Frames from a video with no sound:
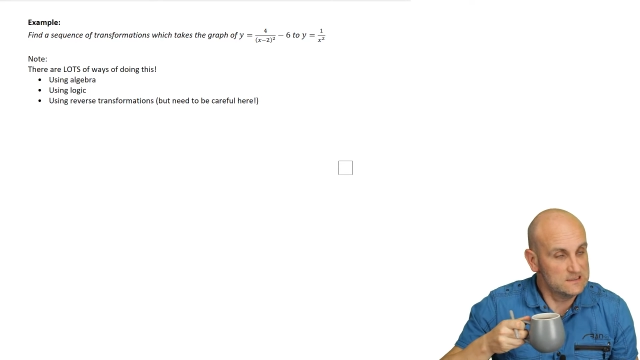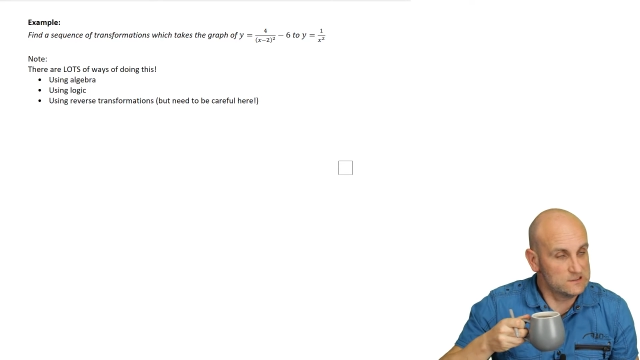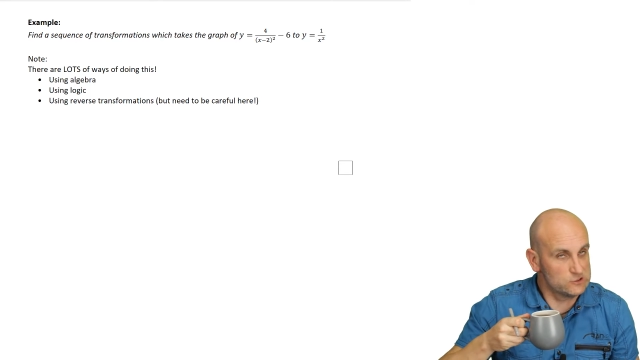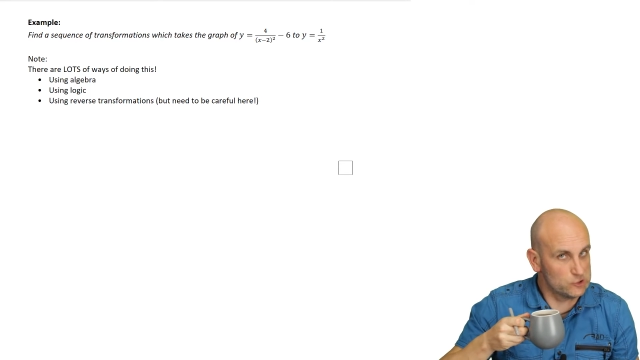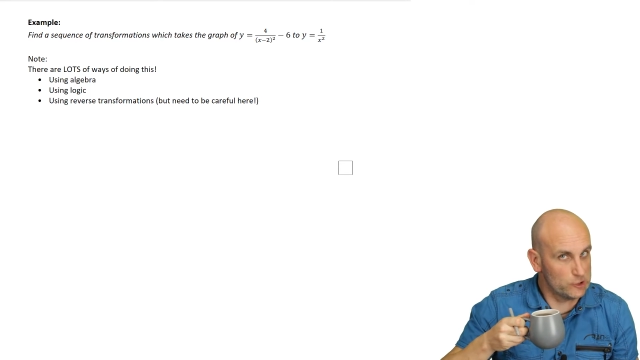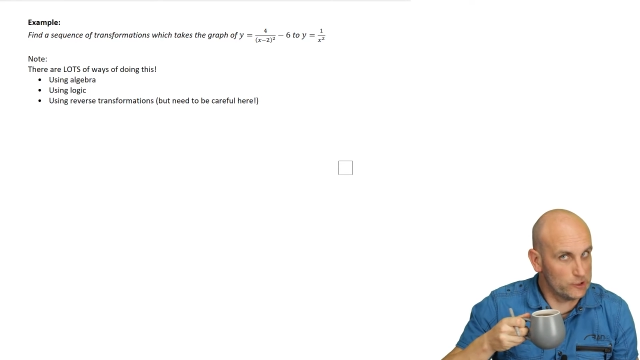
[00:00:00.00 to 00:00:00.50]

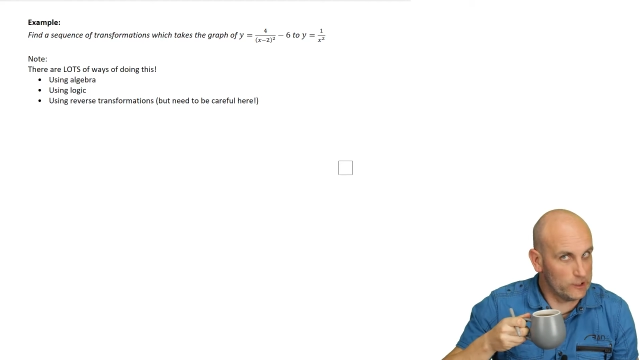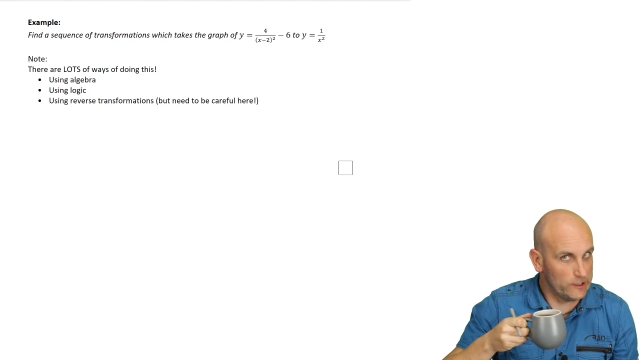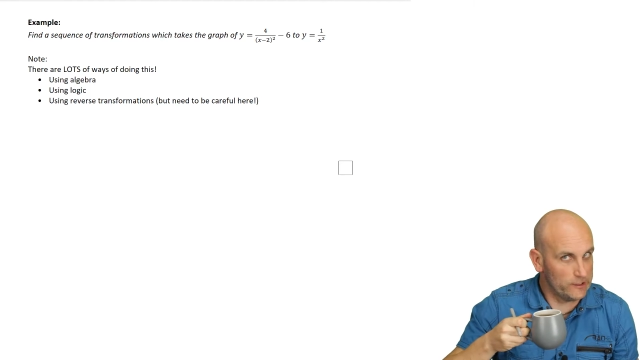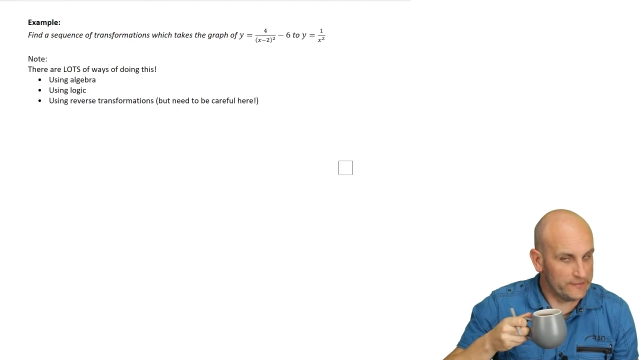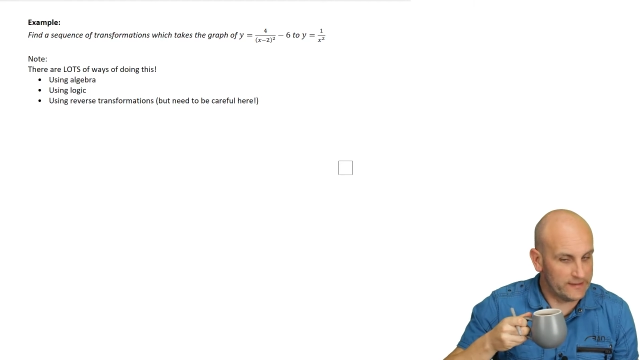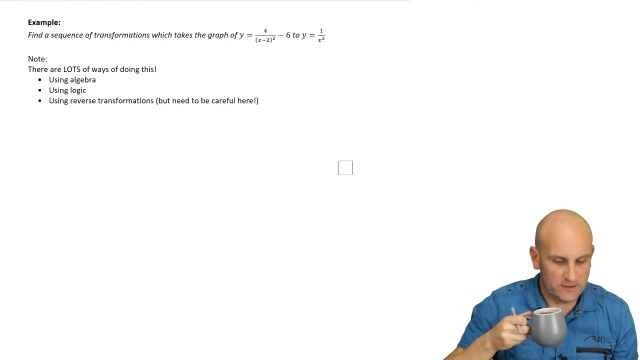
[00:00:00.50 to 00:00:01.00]
Should have
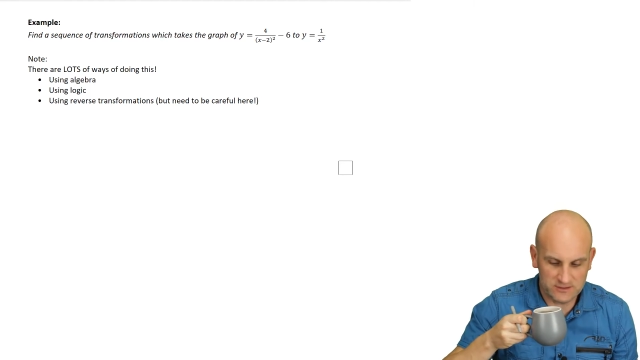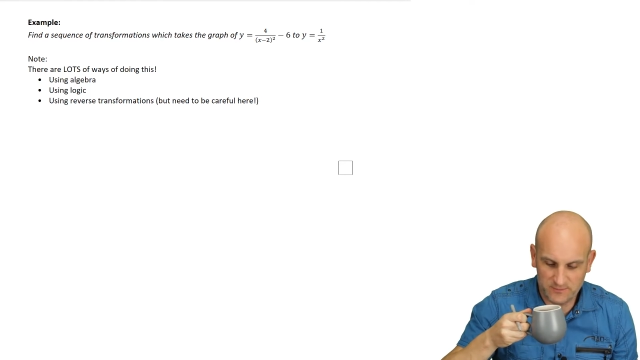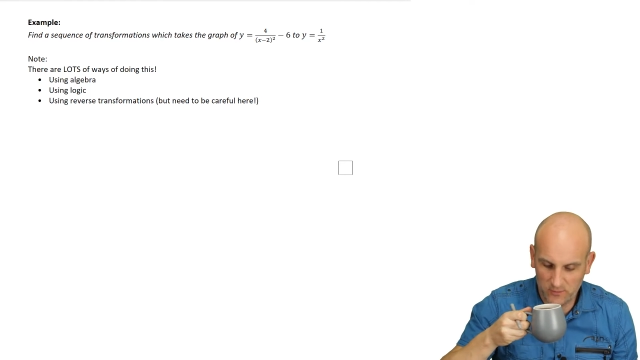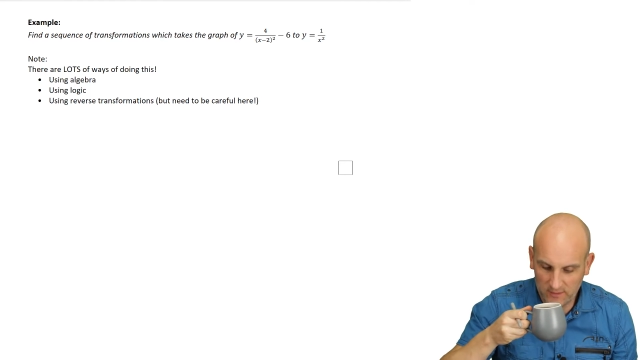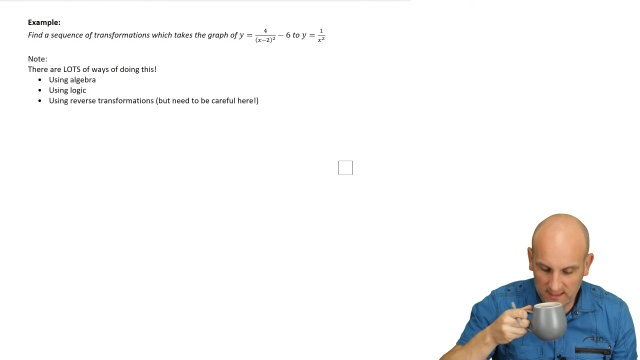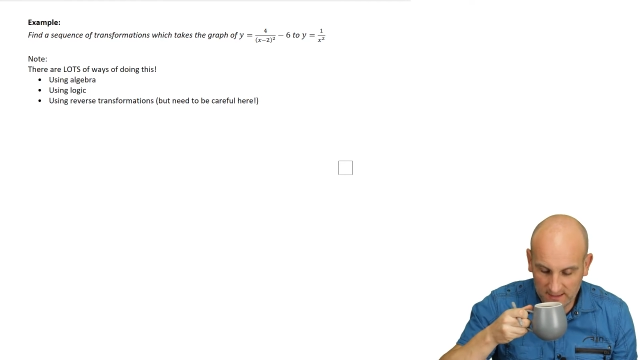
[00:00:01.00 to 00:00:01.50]
done it the
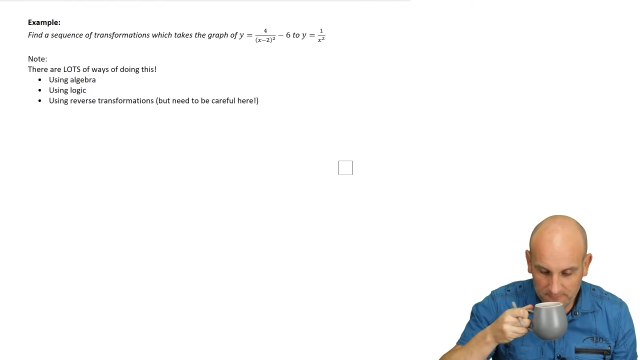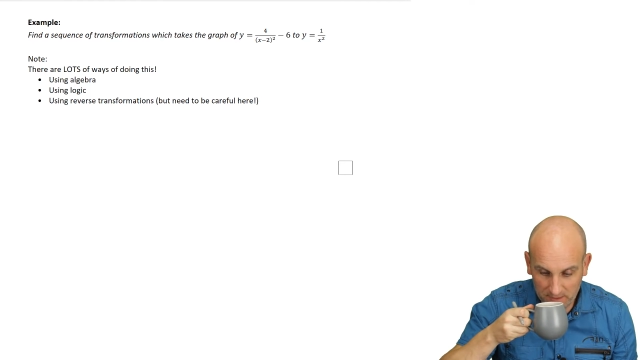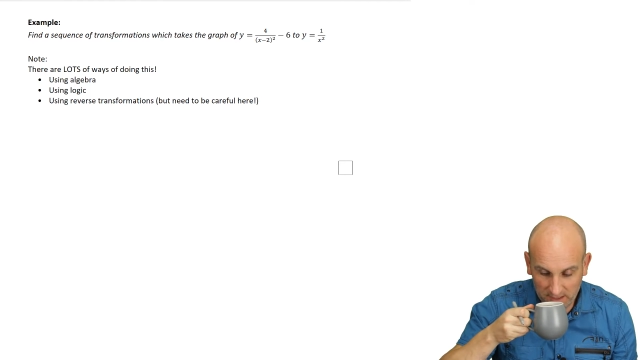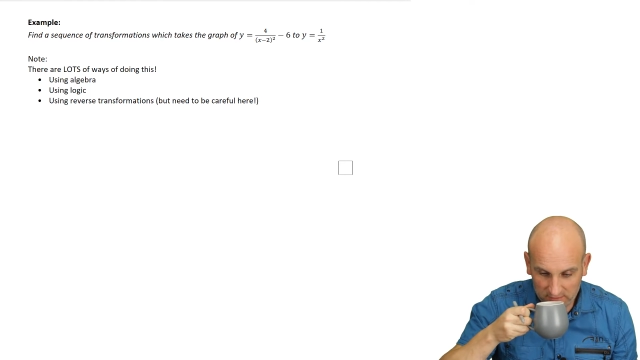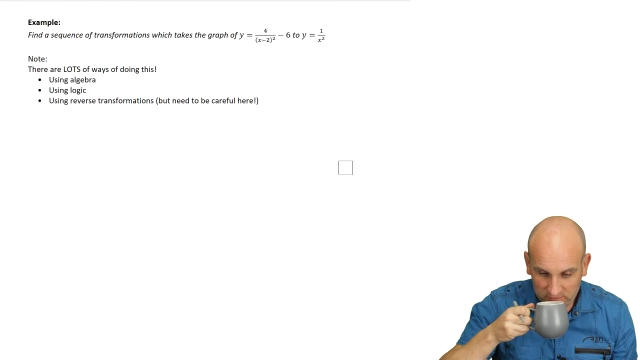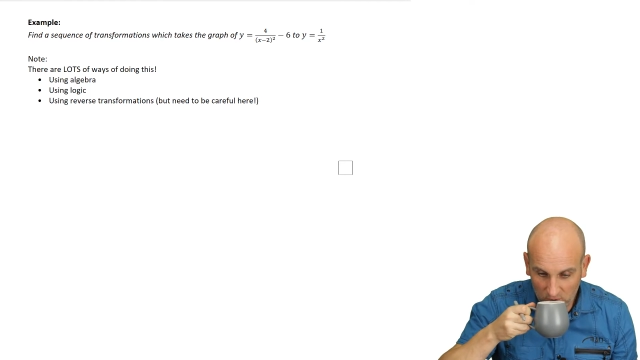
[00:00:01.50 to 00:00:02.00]
algebra way,
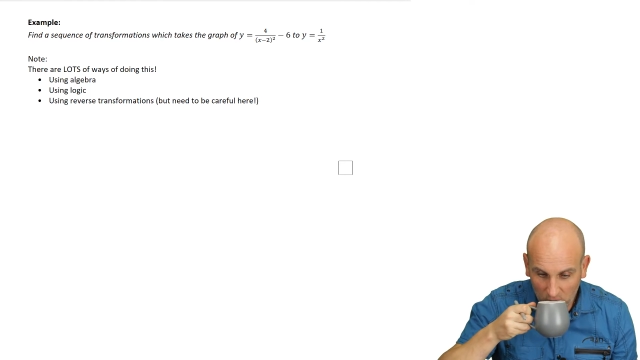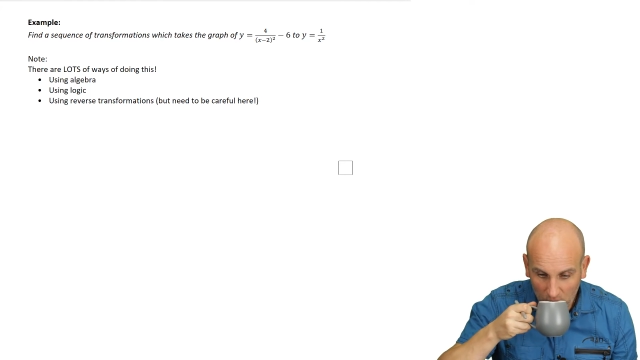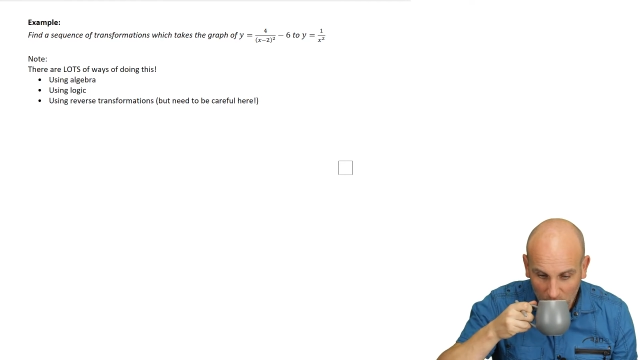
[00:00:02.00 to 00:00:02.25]
but